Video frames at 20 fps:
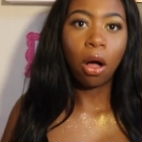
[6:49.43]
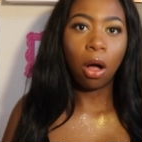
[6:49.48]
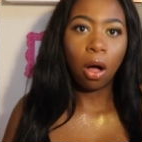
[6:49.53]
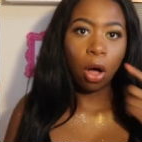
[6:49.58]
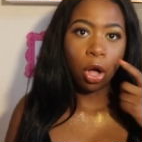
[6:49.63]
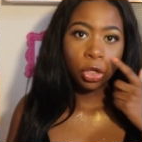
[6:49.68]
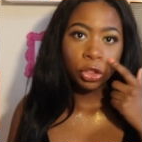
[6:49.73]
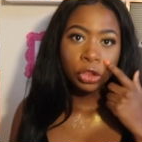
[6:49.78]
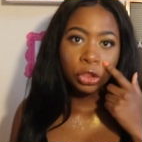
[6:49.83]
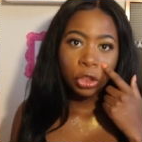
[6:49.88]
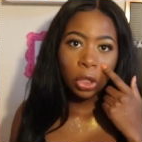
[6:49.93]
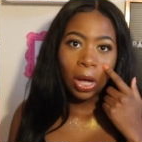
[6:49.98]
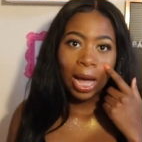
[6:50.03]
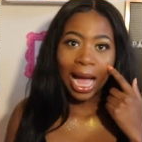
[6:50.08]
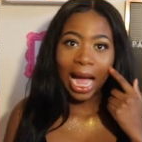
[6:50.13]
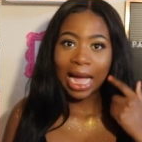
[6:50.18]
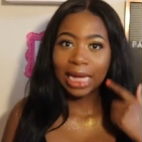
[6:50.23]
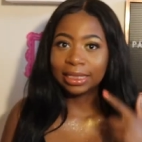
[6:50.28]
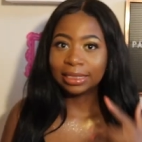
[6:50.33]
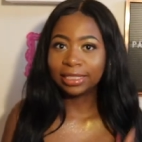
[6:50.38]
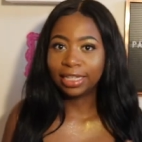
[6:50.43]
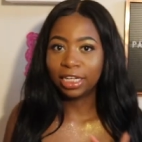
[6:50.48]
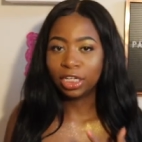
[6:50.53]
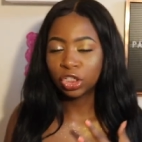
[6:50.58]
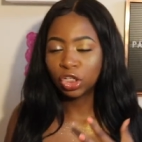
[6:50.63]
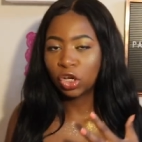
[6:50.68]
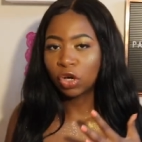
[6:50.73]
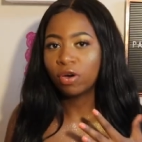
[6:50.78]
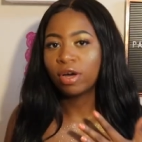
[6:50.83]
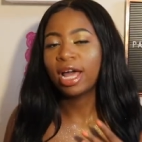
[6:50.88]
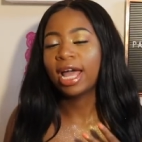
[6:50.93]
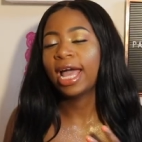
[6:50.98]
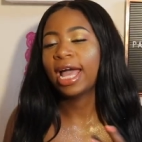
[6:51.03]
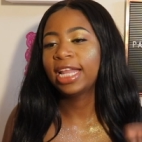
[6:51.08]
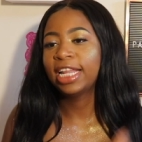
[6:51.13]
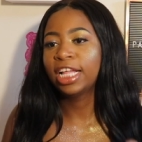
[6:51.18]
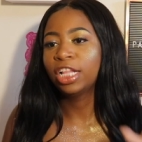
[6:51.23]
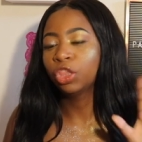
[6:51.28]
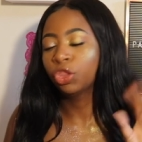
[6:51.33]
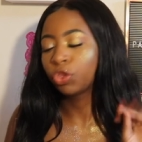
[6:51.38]
Also, I did go
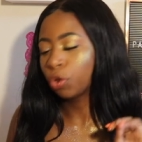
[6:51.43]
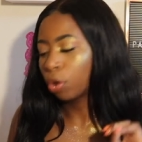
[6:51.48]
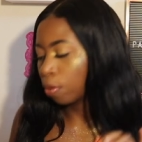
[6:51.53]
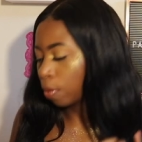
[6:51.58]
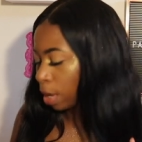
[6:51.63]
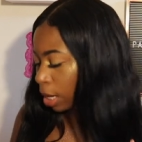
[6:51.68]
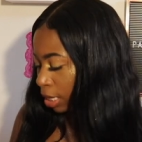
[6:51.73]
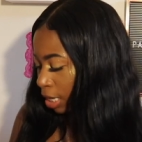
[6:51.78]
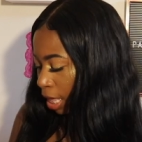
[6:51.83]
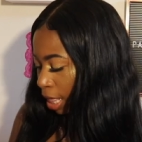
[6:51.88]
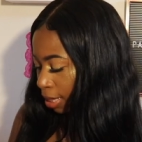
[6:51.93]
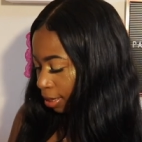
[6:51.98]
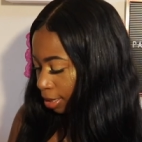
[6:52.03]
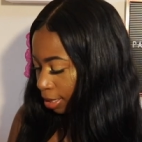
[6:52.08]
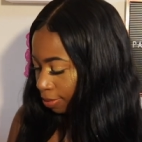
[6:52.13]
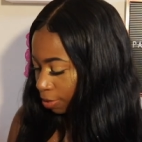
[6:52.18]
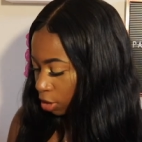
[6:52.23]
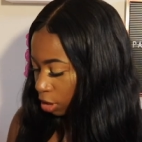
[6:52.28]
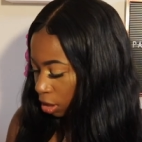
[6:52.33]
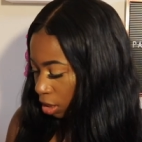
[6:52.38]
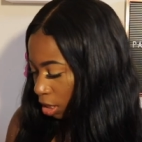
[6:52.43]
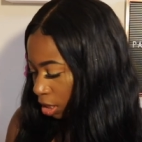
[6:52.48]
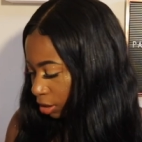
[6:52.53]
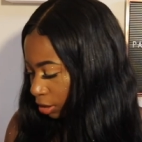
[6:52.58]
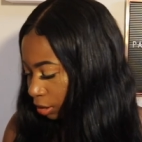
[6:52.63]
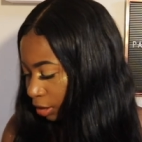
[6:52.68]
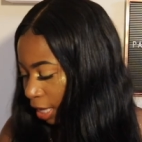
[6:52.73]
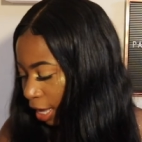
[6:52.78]
ahead and throw on a lip gloss.